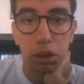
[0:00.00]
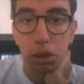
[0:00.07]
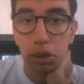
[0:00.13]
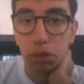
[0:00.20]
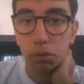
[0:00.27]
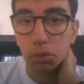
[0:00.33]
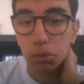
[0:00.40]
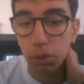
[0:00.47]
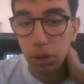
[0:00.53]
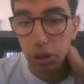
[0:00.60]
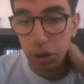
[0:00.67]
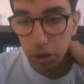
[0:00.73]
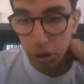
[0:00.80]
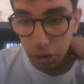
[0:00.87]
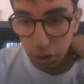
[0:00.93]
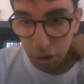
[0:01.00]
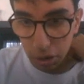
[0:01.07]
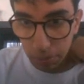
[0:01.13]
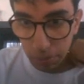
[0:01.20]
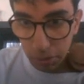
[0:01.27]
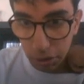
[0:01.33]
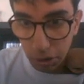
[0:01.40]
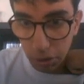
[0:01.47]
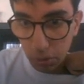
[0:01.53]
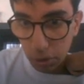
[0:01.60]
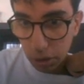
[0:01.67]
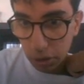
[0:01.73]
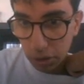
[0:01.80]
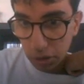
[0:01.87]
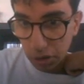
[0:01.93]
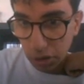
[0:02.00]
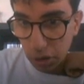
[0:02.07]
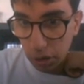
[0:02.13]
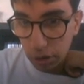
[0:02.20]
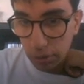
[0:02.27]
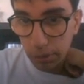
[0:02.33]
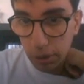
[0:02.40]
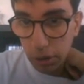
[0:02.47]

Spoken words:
I really did not play well this game.